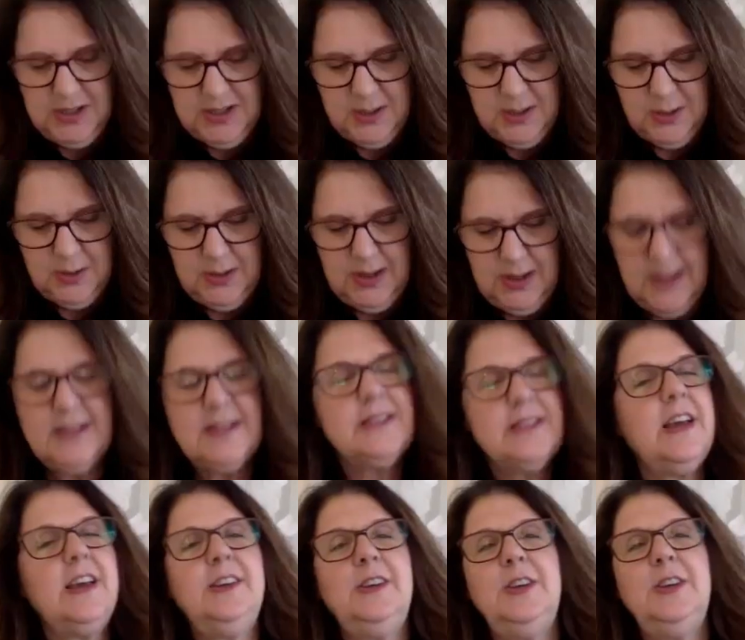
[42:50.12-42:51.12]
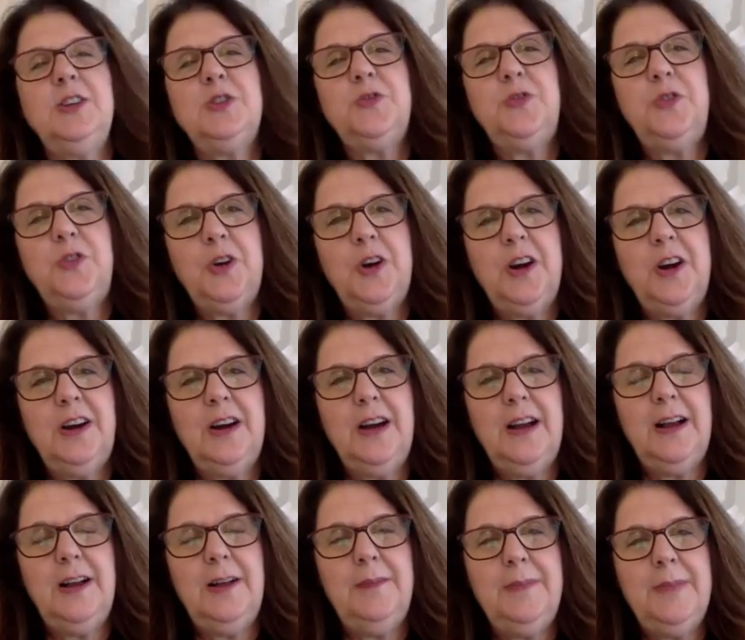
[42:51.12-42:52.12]
still does signage for
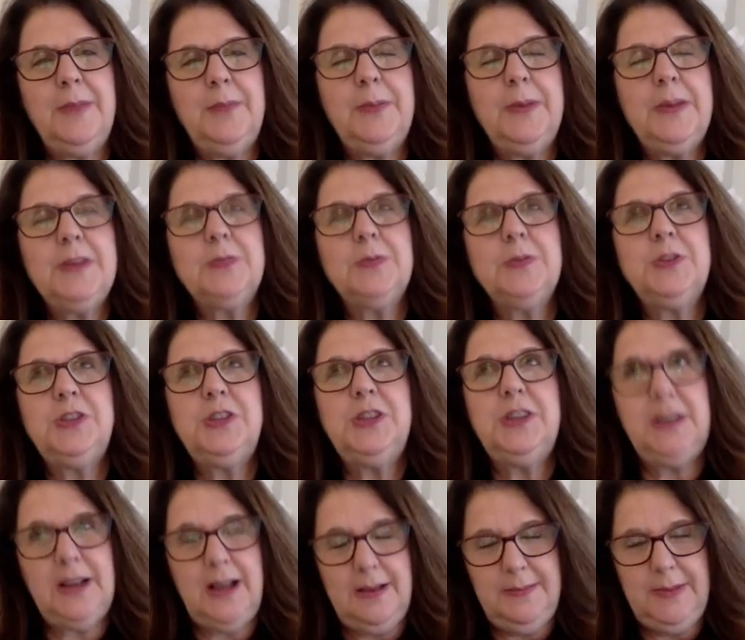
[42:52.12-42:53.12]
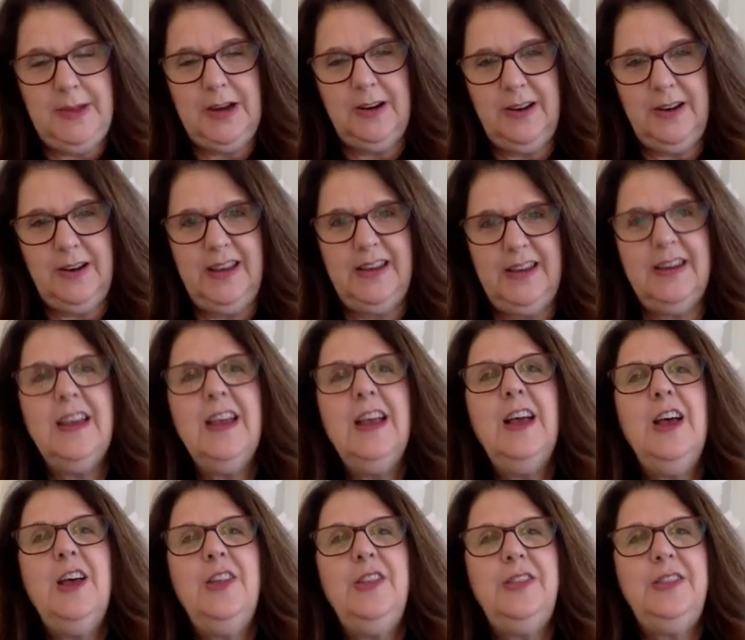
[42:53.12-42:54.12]
um, the place where she got married
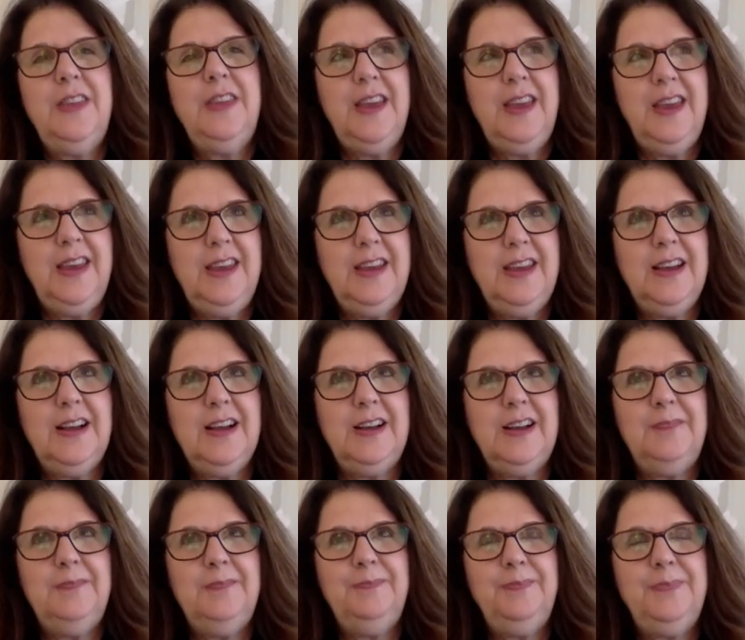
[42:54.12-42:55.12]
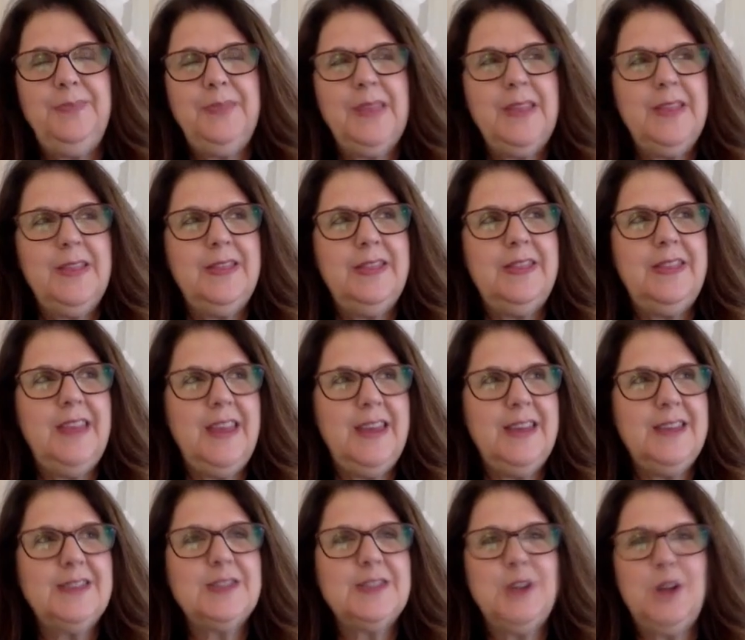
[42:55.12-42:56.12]
they um, they
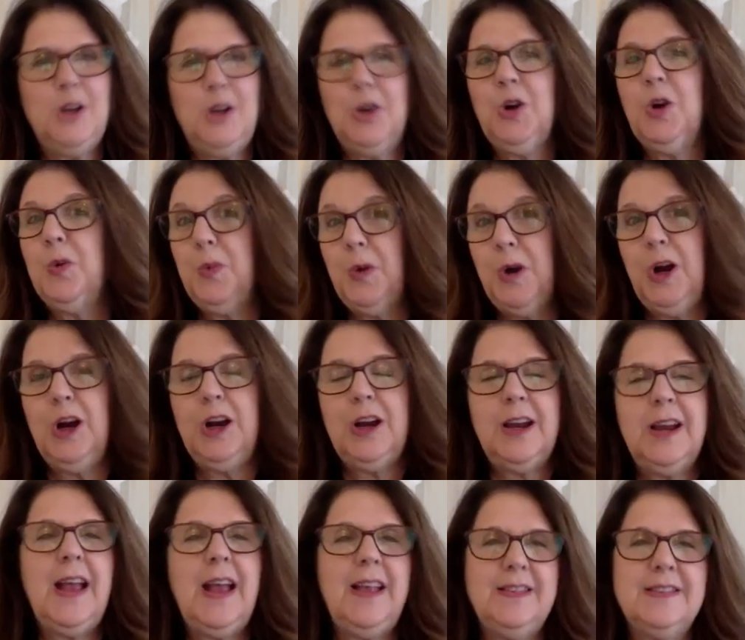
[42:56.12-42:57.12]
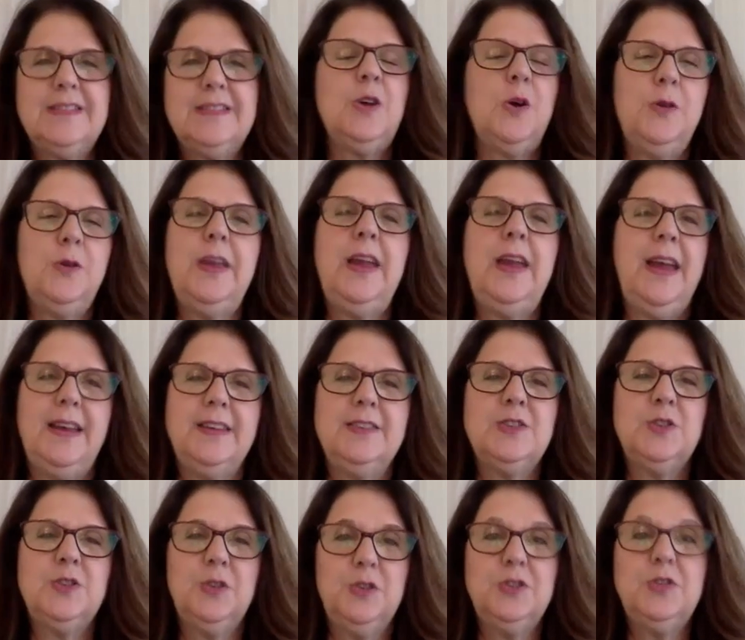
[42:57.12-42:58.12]
saw her work and so mm-hmm. they
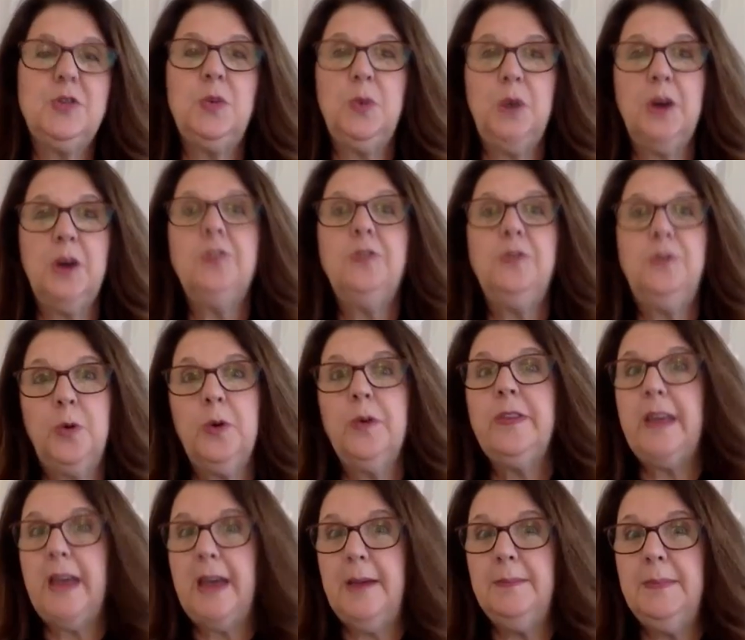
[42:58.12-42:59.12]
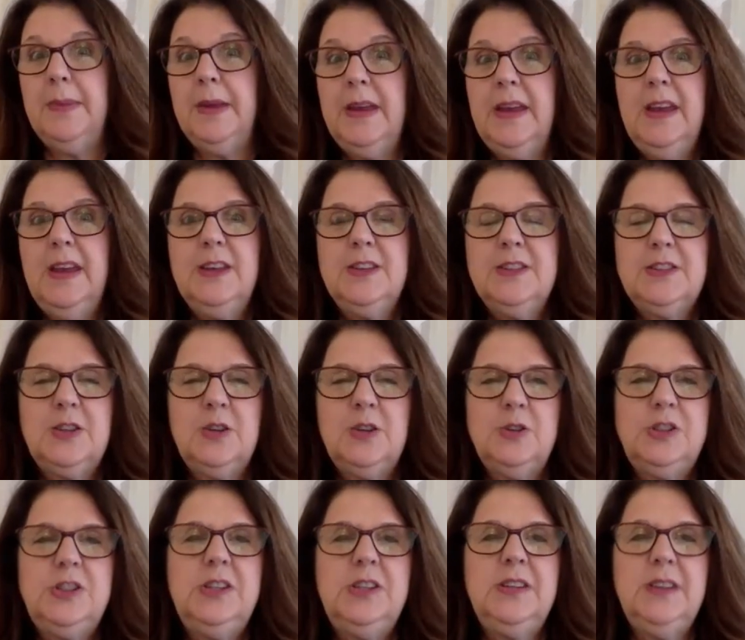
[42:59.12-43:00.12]
asked her to work for them so mm-hmm.
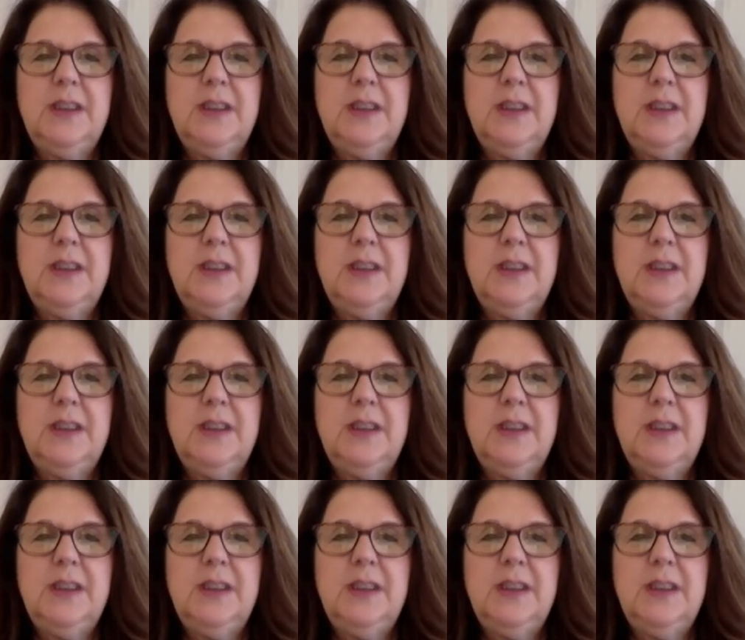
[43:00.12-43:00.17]
she